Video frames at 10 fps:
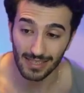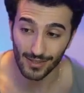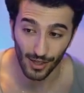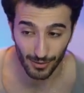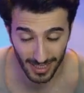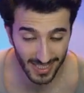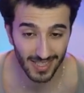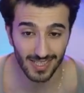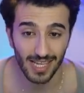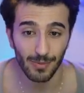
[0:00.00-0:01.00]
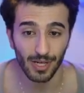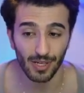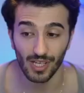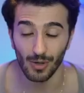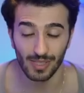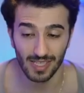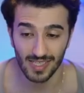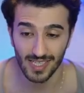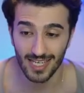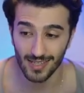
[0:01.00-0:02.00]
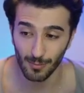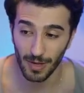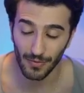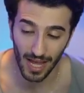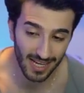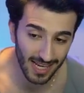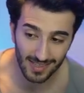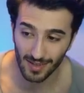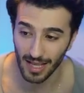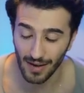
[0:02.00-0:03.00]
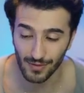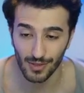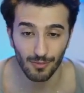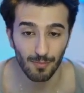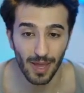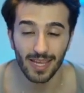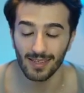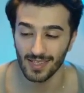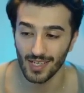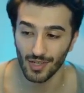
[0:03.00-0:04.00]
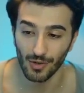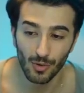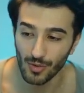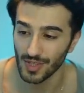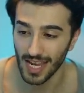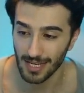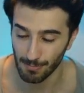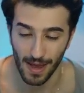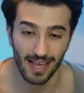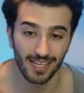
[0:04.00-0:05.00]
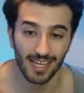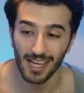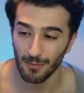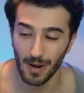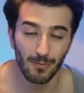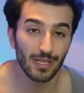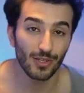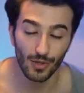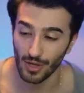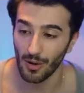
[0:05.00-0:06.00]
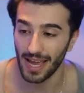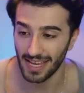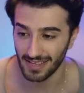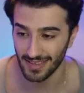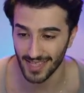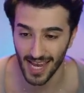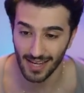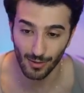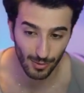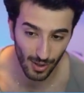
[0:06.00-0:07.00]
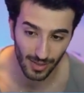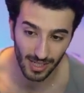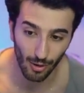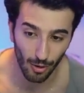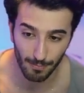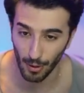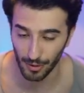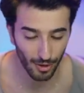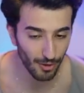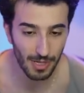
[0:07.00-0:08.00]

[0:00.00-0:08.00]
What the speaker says: So this is the team we're going to go into the season with. I guess they'll have to make a decision on who stays back when we do go ahead and attack. Udogie or Porro.